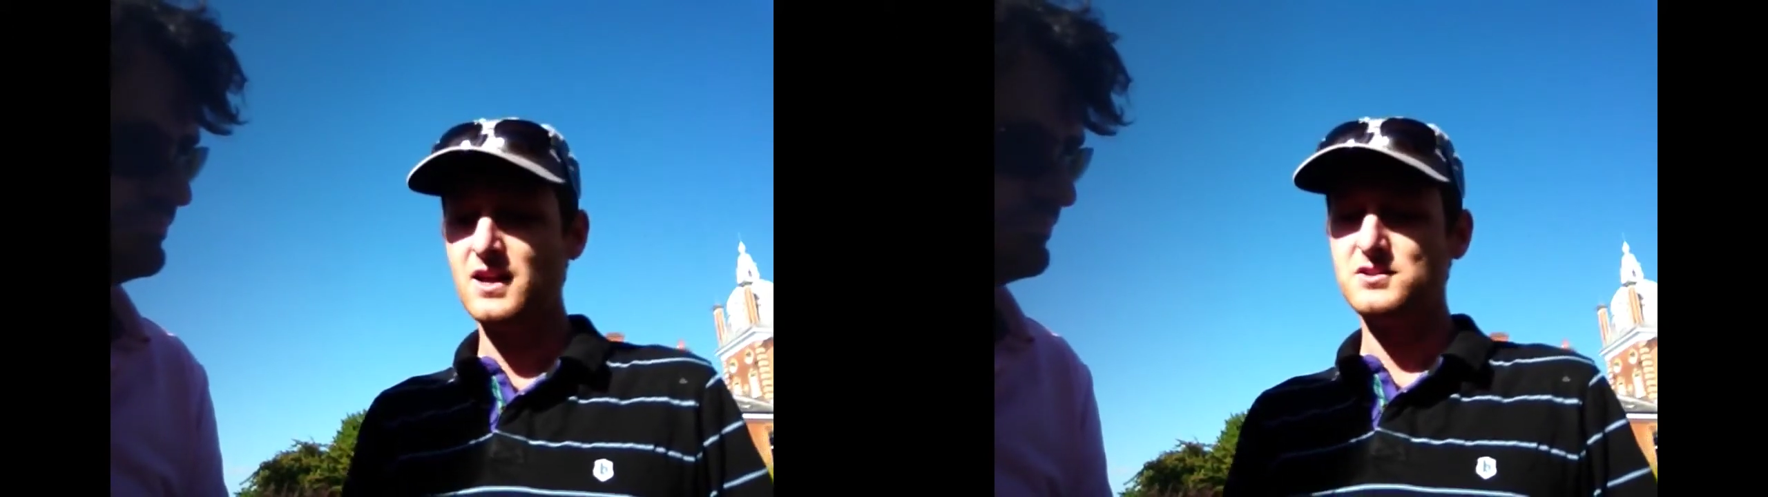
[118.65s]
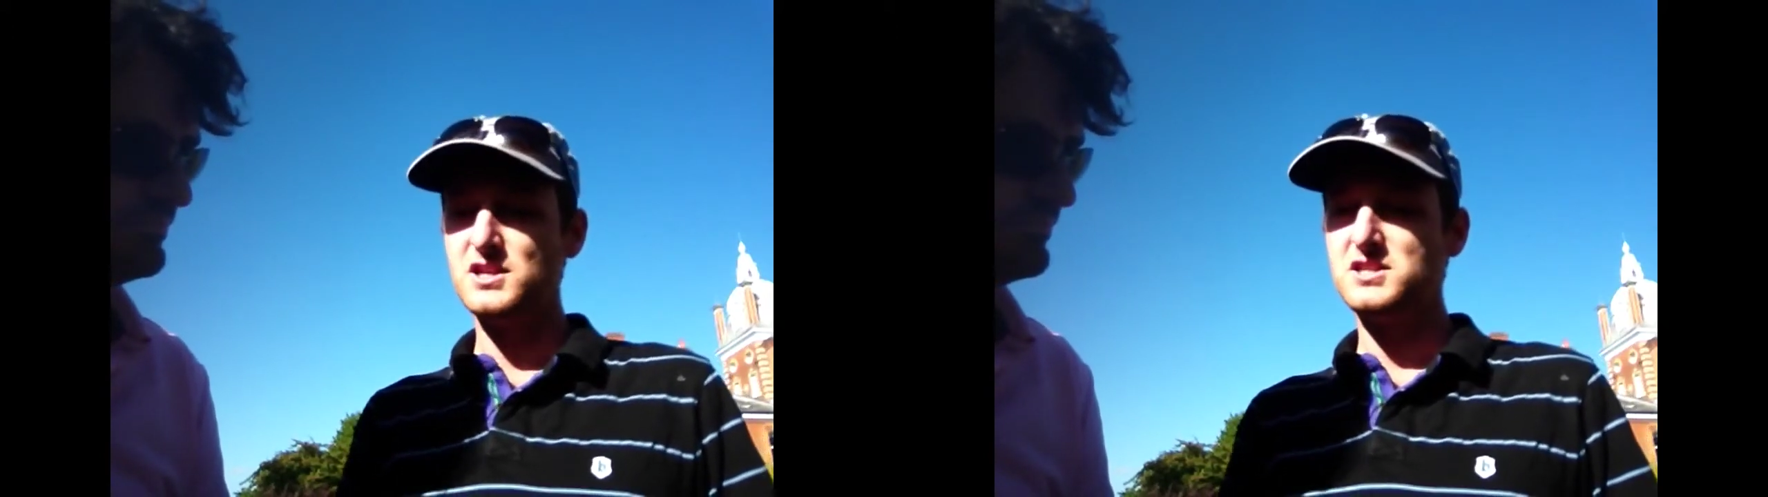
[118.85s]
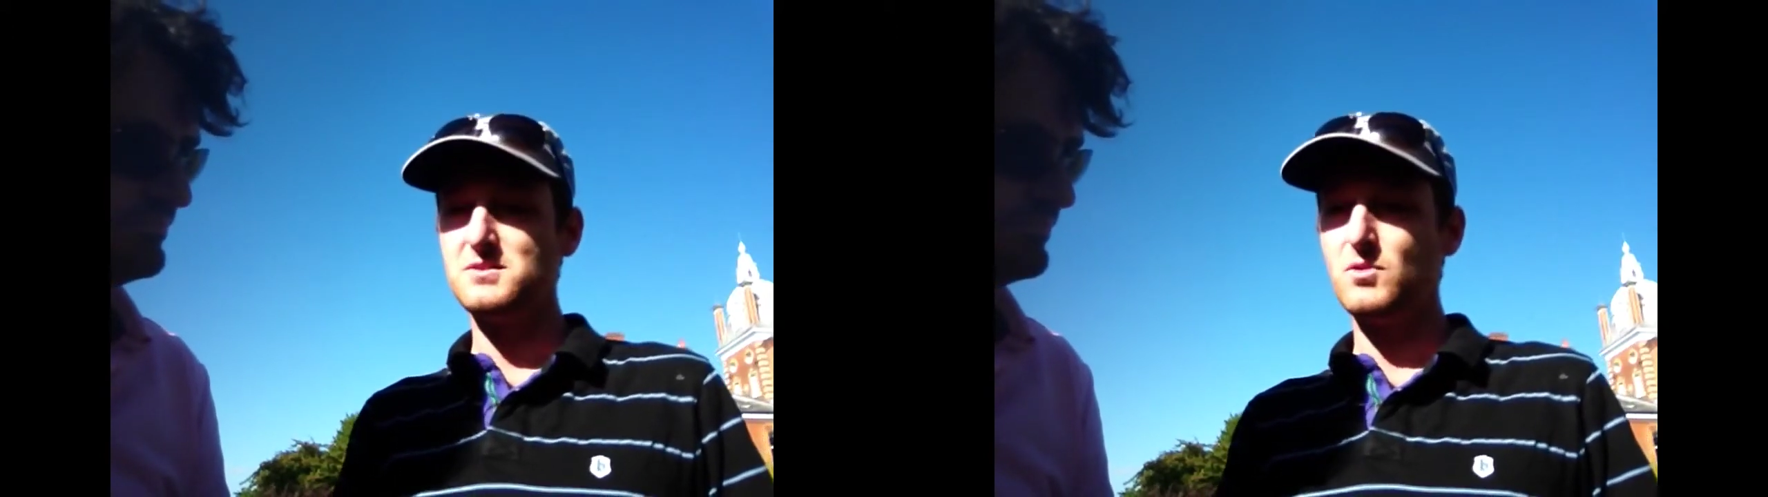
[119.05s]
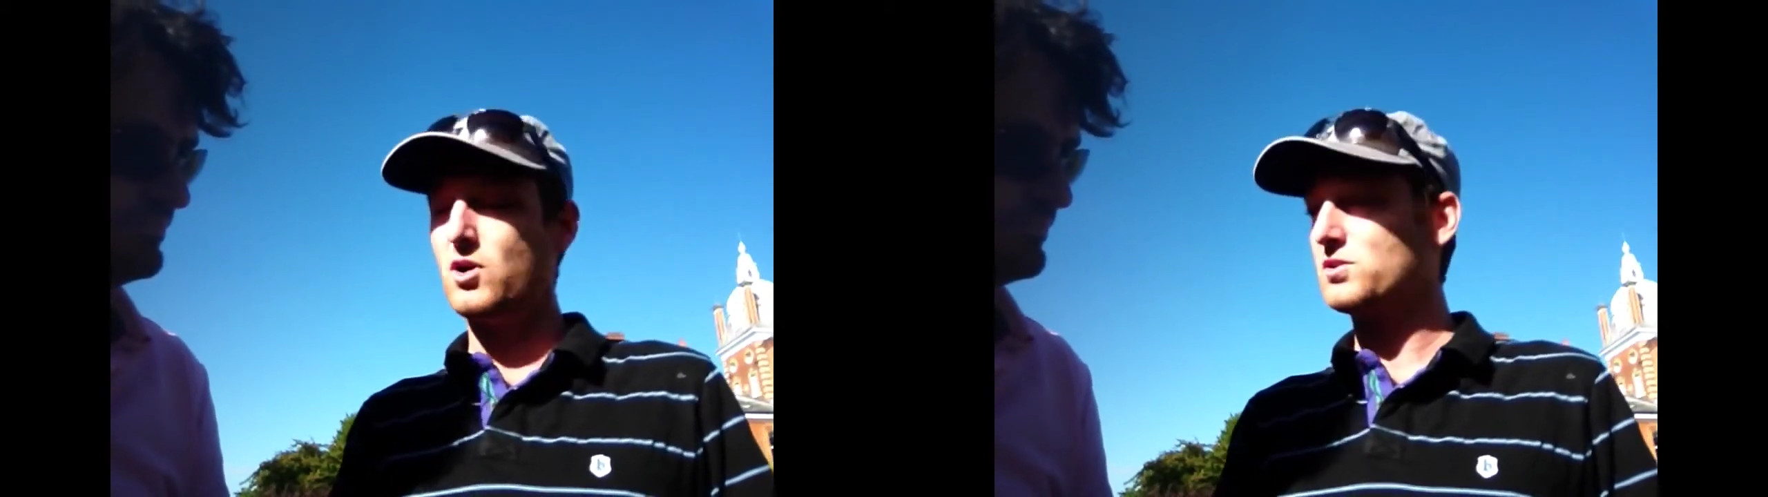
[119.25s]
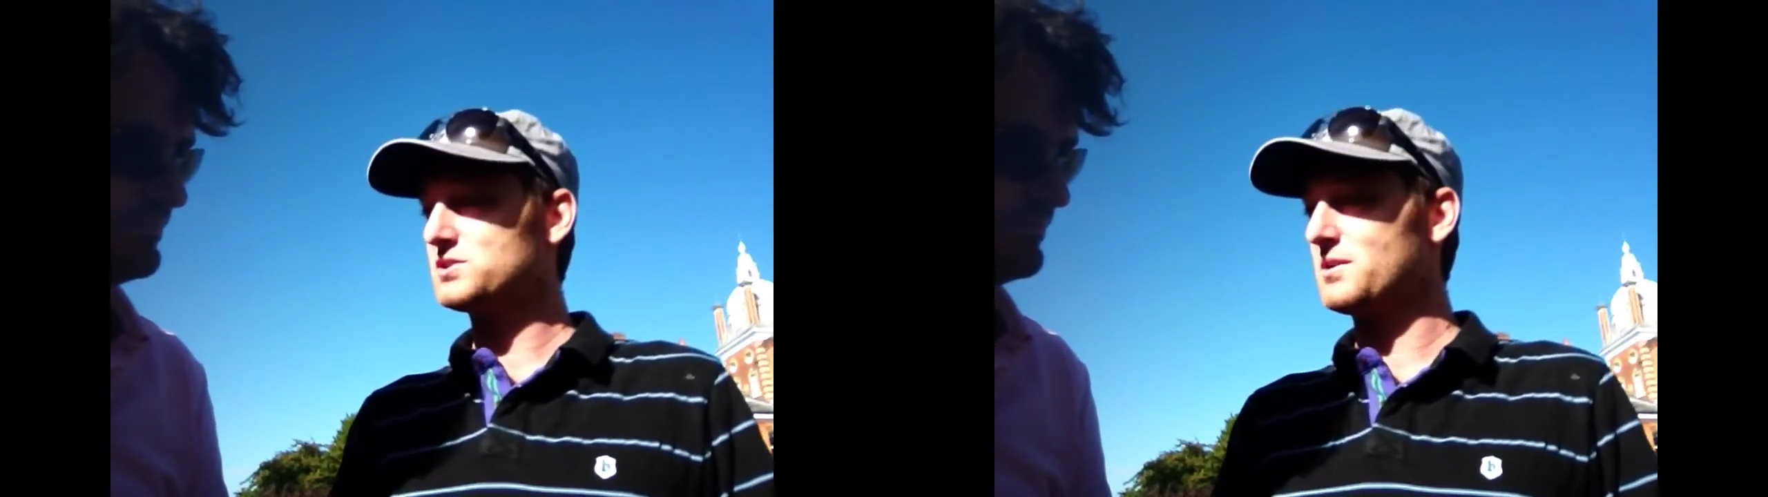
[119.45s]
Jesse
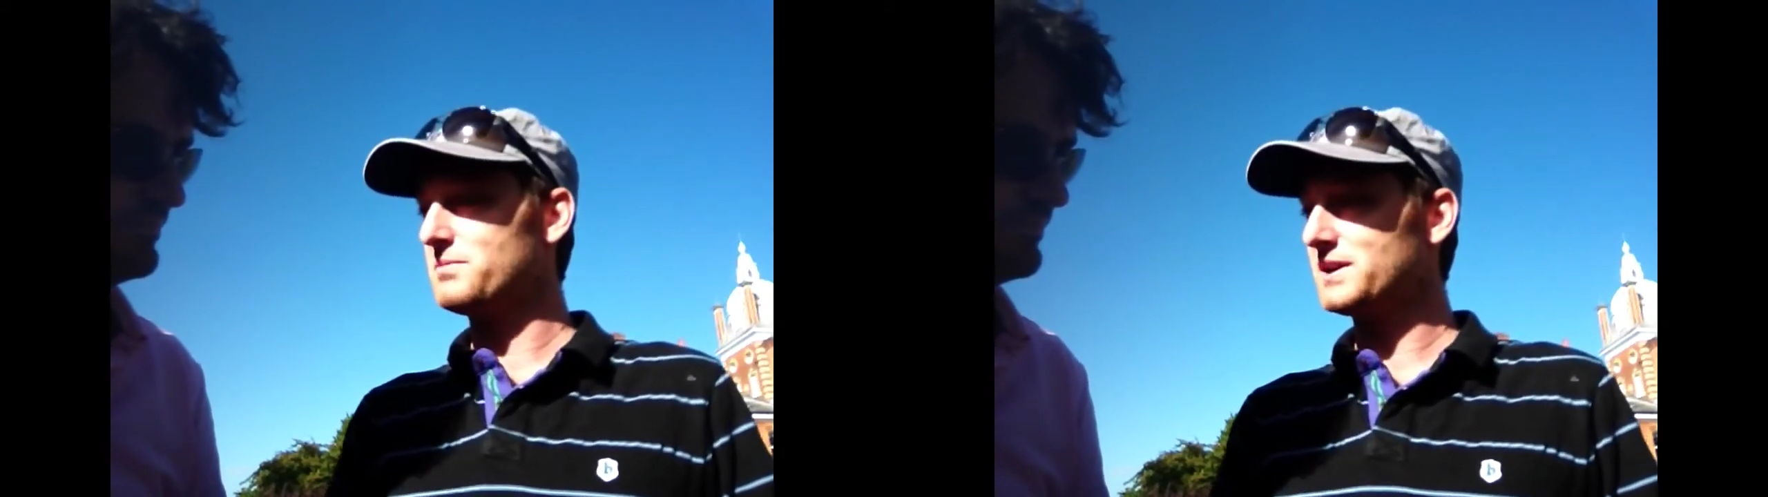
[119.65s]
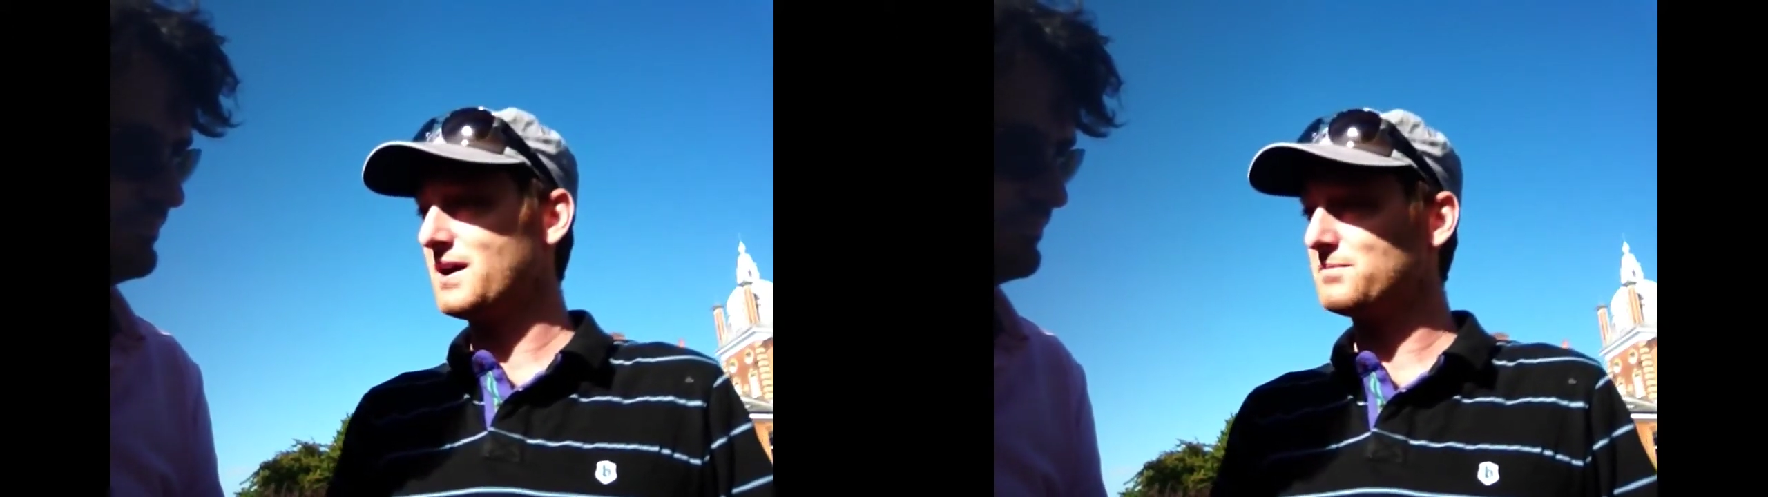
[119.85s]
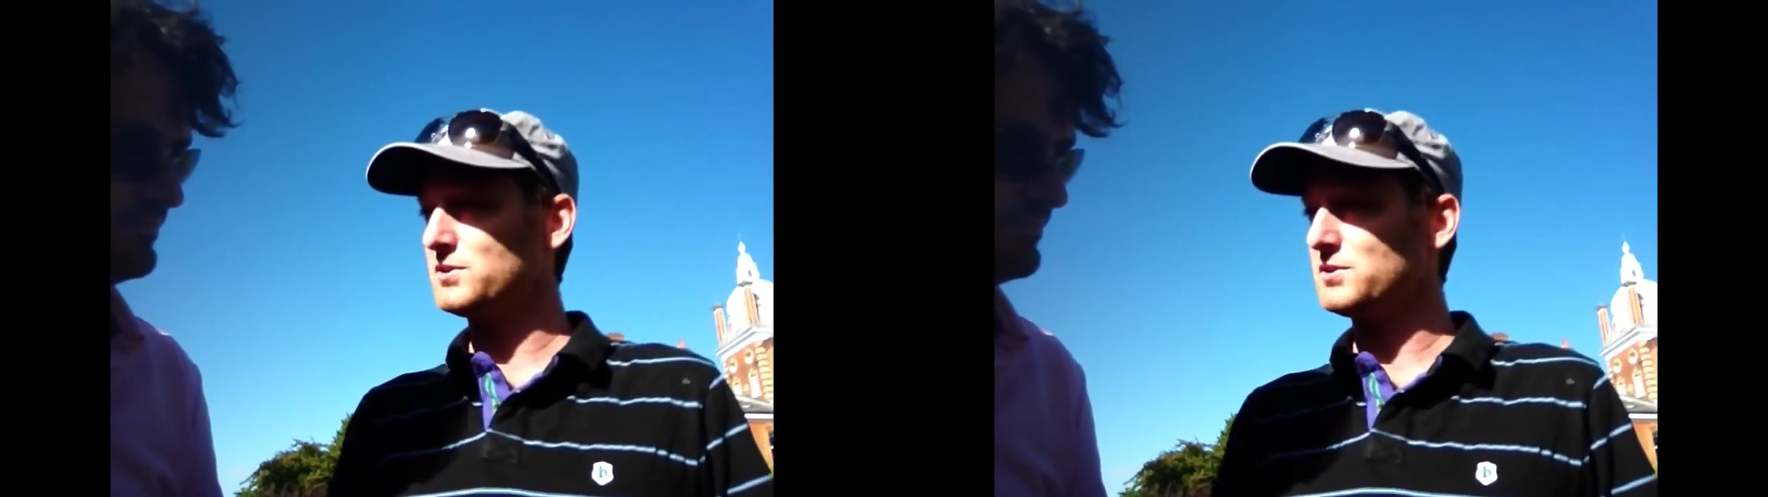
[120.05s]
Mogg jumping up,